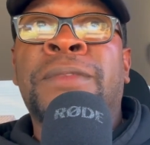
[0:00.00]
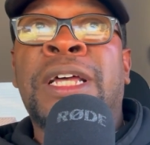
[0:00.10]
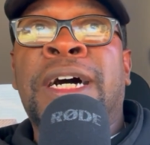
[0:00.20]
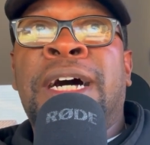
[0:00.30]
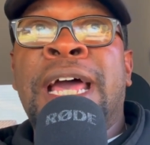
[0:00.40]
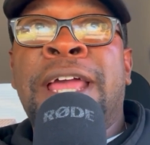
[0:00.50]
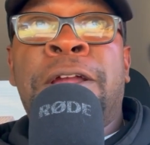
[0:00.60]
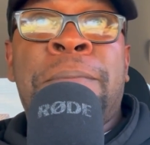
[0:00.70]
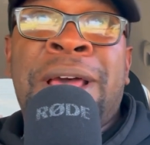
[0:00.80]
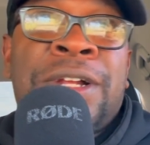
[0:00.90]
and
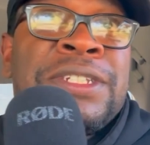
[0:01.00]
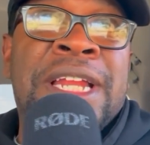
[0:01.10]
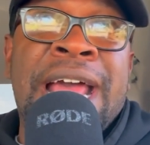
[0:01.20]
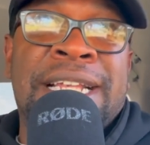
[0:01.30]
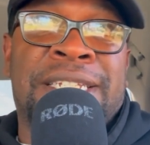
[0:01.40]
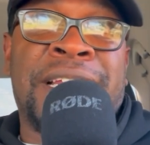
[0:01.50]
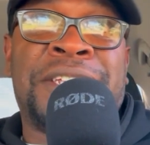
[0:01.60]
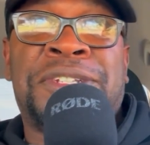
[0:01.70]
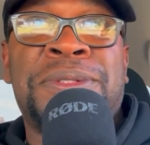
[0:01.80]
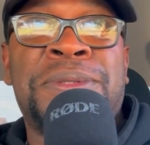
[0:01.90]
your mental tenacity
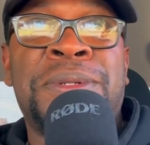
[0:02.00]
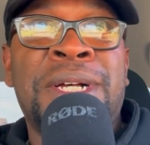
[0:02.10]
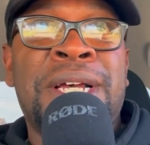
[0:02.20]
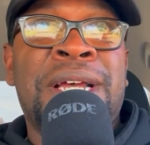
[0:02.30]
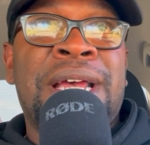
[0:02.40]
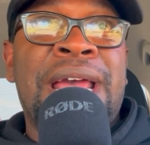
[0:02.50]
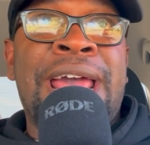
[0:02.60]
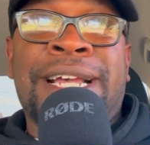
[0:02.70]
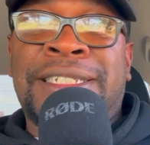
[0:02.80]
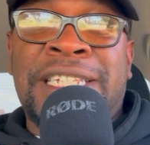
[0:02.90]
to
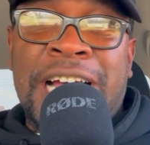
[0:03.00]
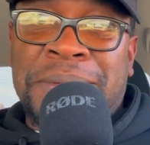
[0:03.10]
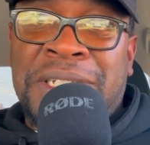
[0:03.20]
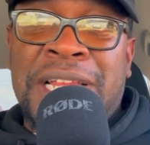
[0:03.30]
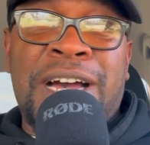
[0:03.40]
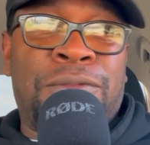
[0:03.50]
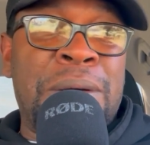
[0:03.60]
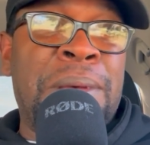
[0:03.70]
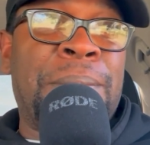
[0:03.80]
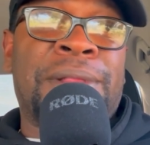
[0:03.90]
accept stuff
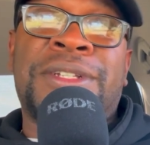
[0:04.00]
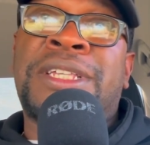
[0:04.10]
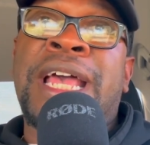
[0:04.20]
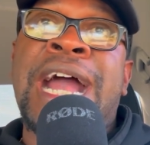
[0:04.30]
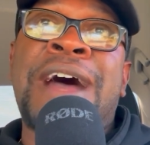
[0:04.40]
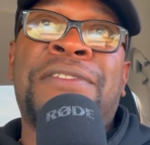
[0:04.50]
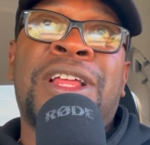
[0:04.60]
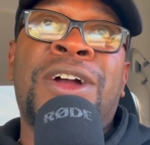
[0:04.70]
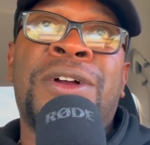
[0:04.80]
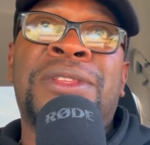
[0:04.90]
what people are saying. I've
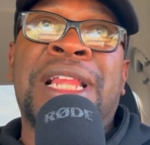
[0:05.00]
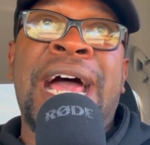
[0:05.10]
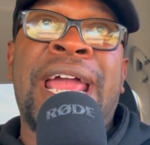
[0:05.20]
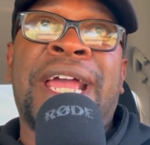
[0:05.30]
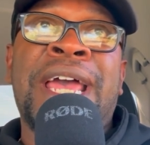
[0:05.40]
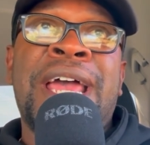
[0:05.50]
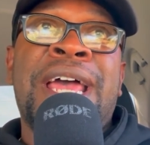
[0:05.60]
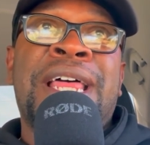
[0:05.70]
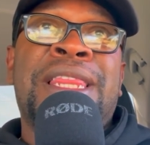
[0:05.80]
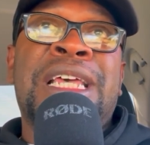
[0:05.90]
learned like
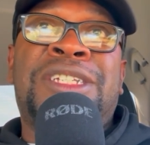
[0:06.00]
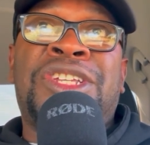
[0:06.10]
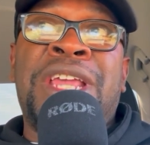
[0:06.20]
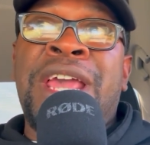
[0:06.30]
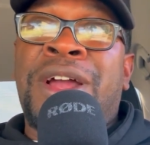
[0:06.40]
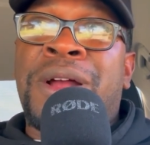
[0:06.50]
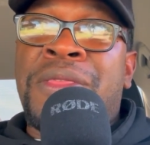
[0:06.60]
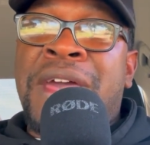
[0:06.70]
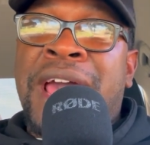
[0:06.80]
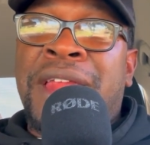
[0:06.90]
this year
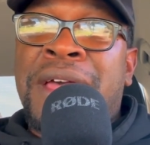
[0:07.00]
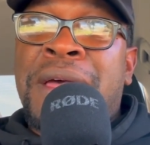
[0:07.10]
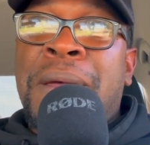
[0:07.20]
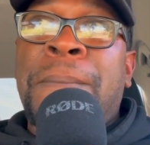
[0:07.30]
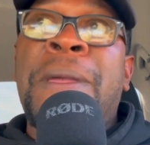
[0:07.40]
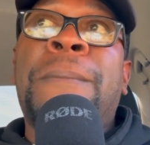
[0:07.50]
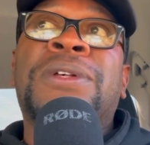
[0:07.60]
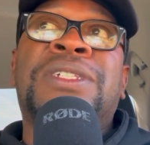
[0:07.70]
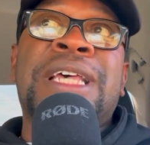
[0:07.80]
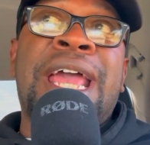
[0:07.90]
that
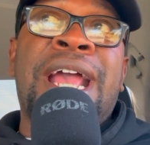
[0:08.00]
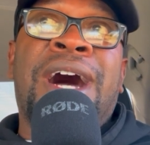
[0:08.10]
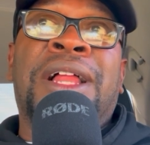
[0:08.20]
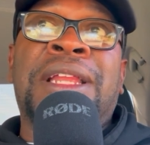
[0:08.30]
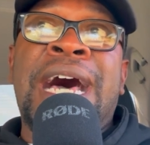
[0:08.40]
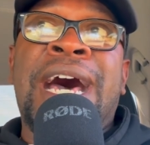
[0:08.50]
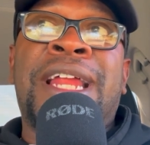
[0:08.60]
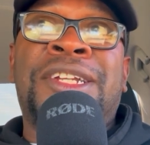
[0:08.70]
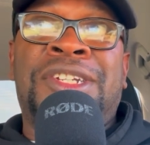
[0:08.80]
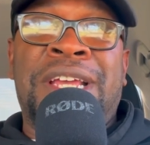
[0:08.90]
people say a
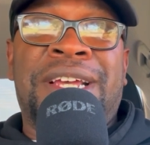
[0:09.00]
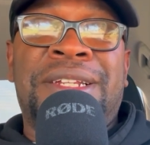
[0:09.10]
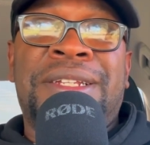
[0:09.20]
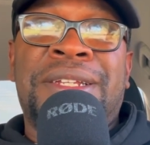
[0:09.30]
lot of shit